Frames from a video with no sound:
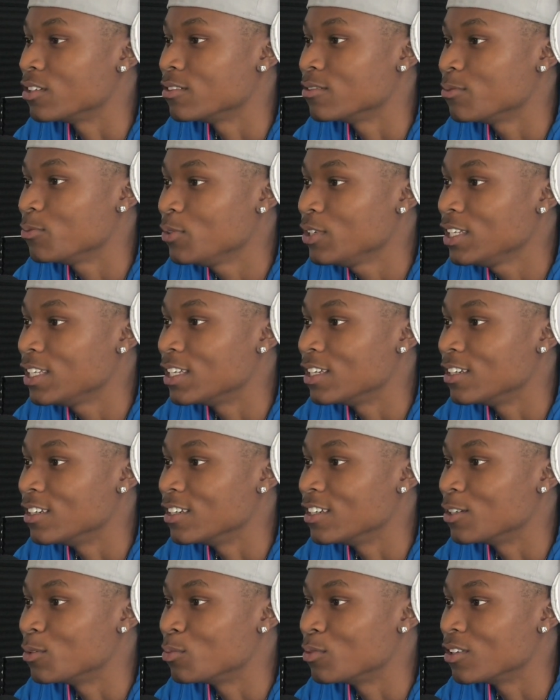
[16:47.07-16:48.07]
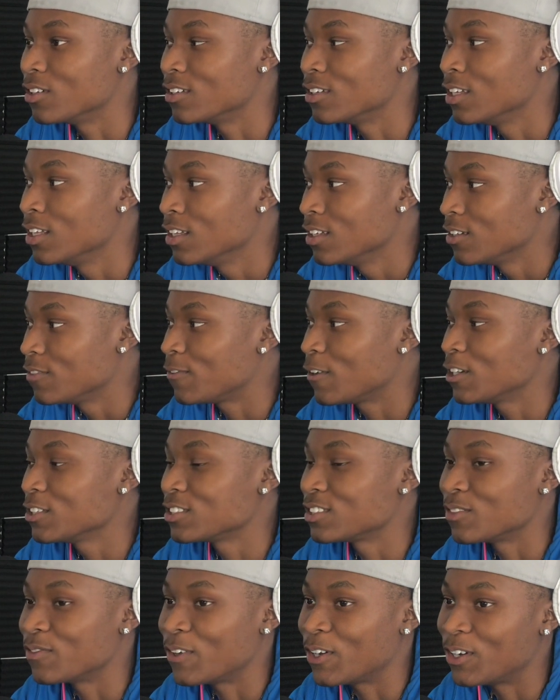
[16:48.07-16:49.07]
bro. We get in there, bro.
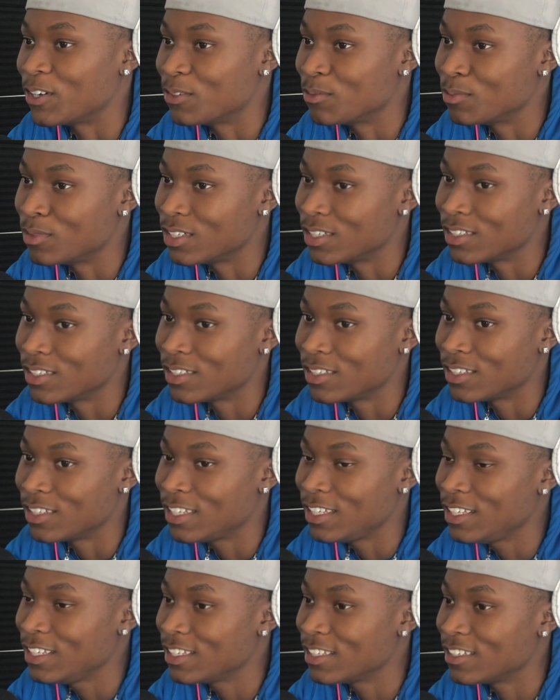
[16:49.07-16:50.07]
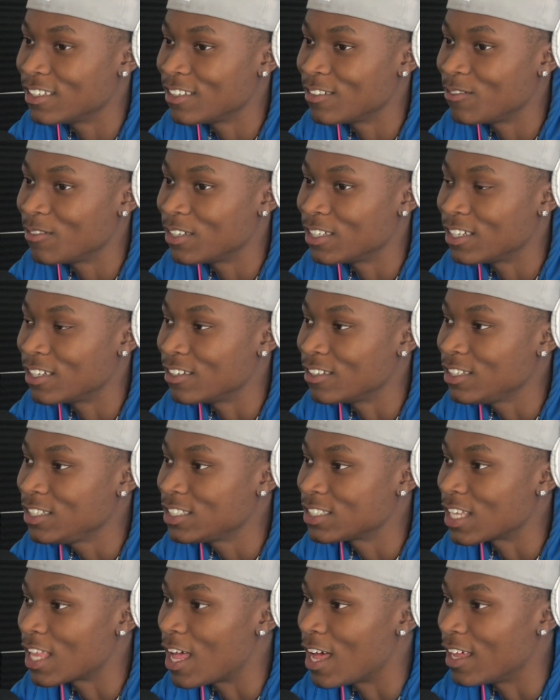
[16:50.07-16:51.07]
First of all, bro, he get in the window, he
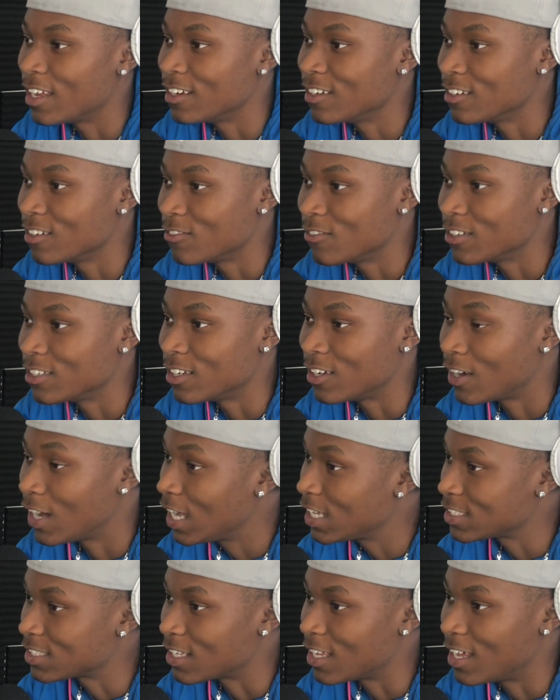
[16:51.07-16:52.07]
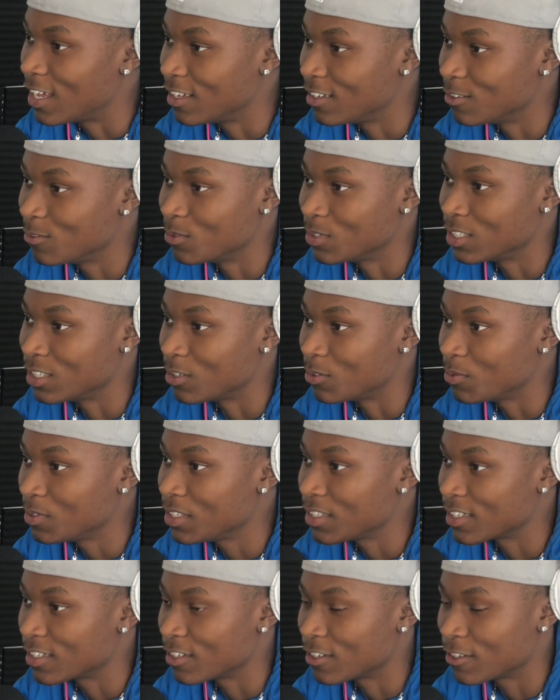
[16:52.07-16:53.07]
slide in the window, I slide in the window,
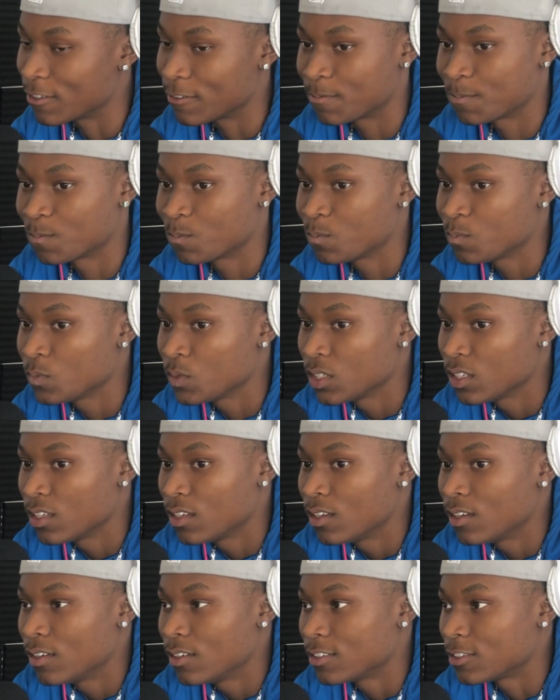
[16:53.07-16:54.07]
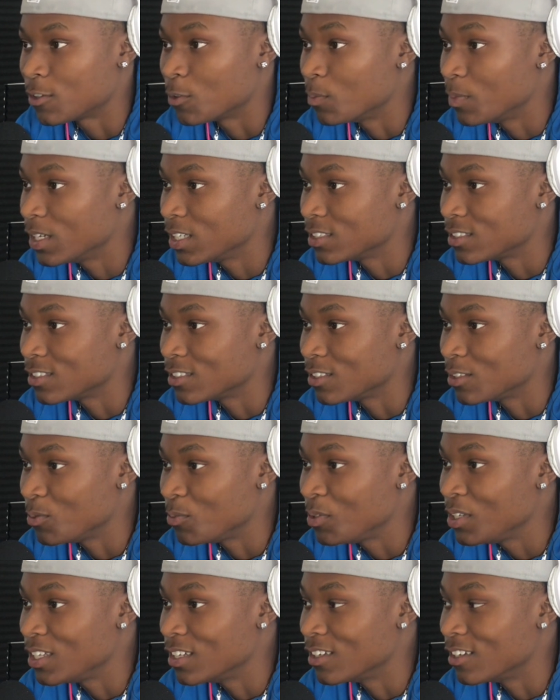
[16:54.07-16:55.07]
we in there. So basically,
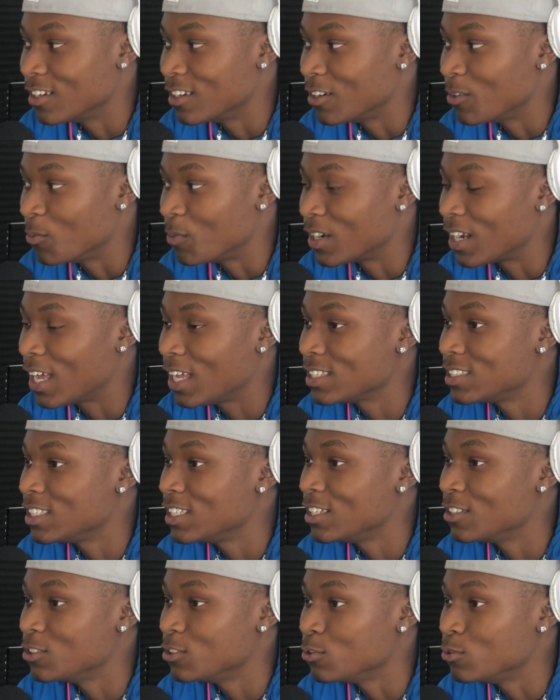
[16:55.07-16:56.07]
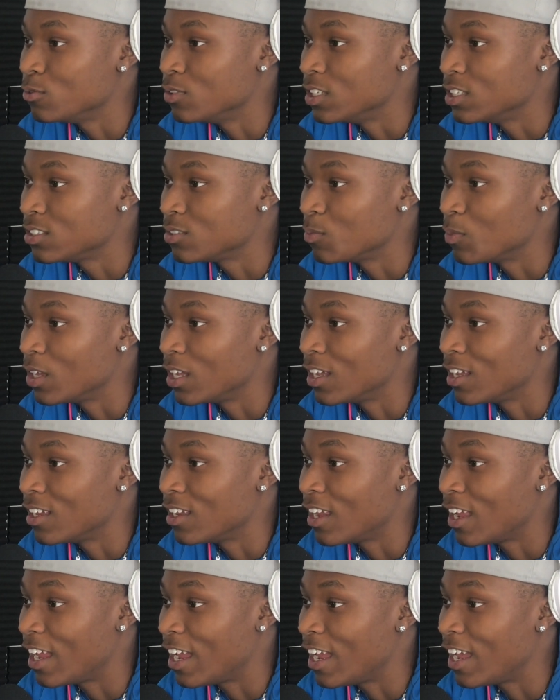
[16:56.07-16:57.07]
we in here. When I tell you this
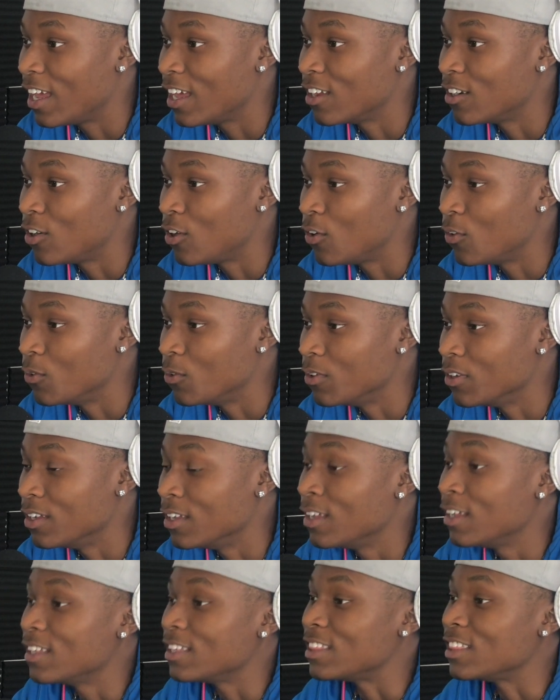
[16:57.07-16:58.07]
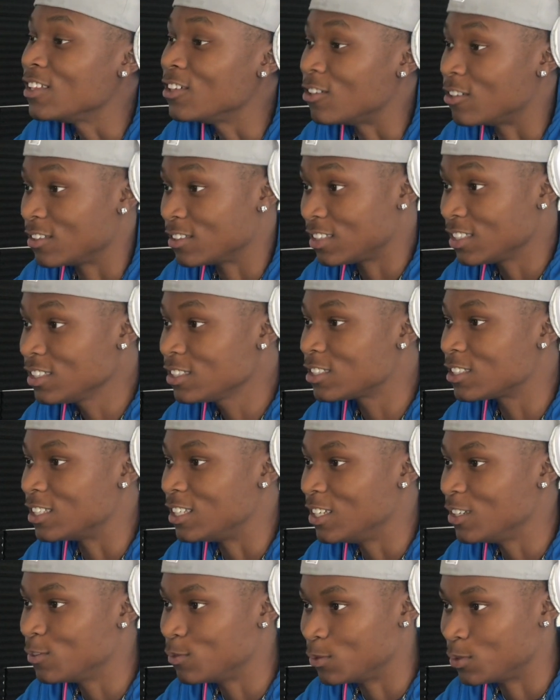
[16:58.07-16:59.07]
man had on, look, this is the
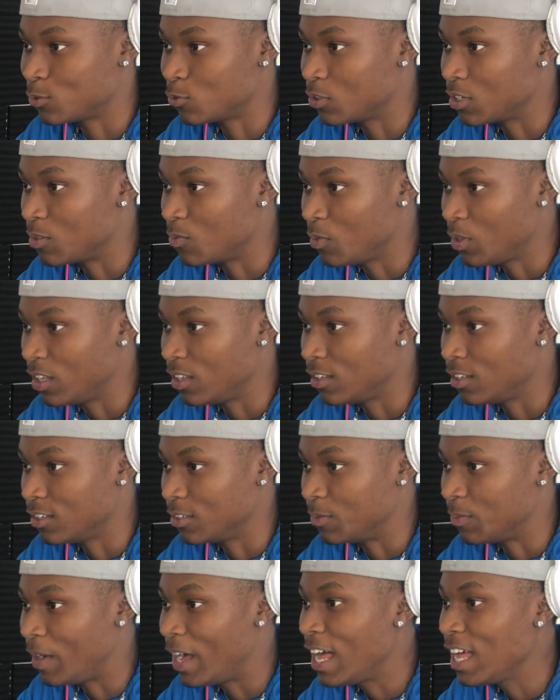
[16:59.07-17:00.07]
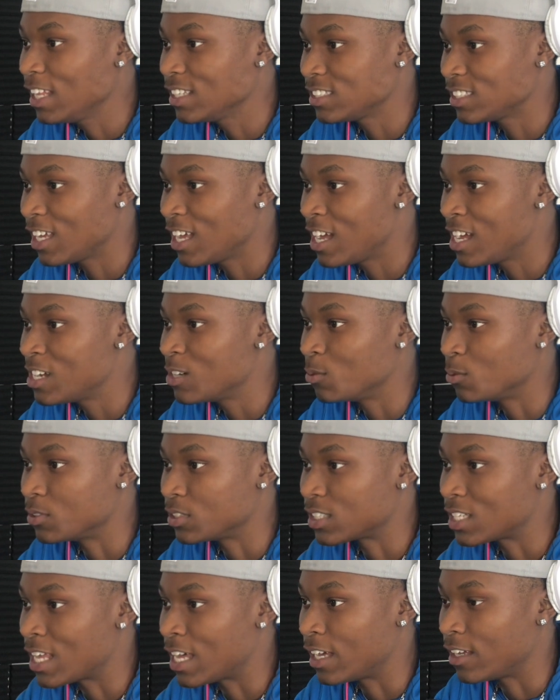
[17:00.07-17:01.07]
difference between me and him. My attire
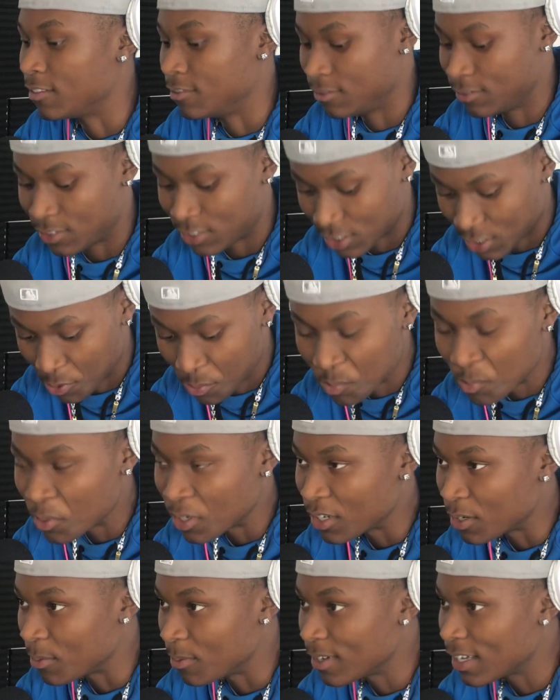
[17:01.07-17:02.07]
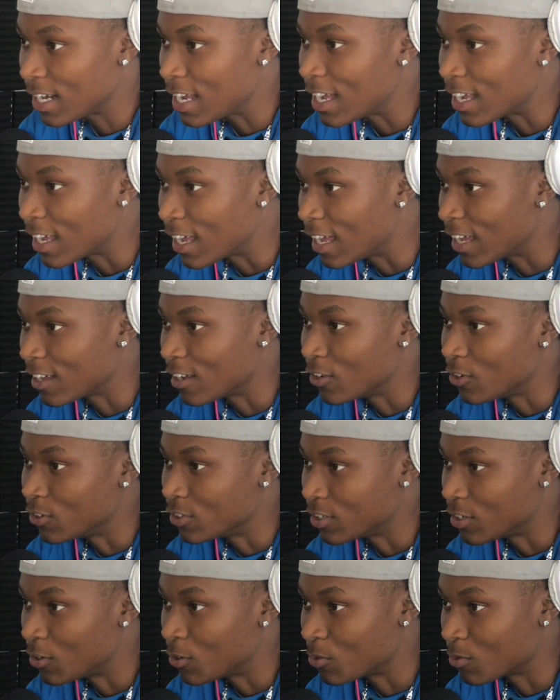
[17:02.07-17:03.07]
was like somewhat of what I got
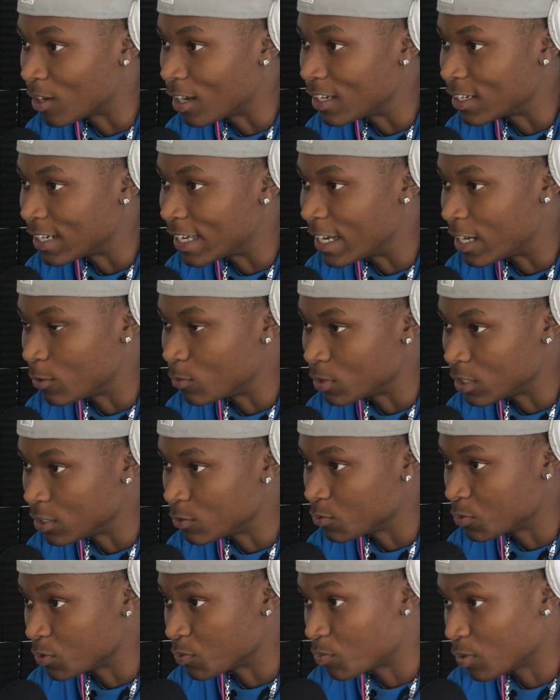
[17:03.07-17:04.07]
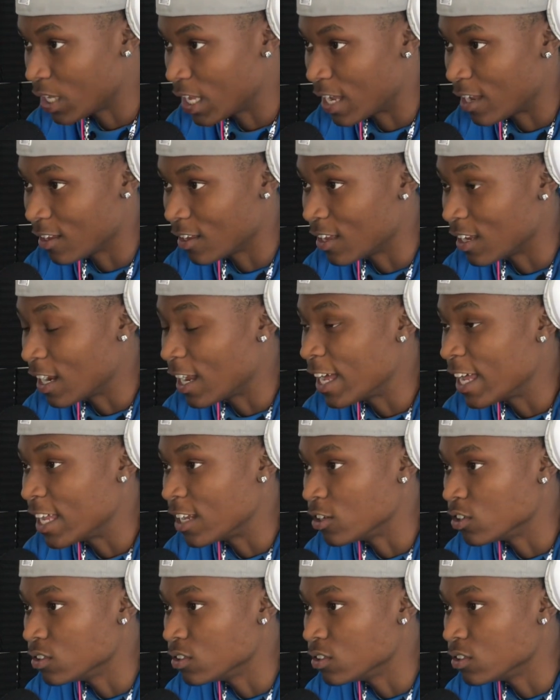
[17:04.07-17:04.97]
going on right now, but it was black, and I had a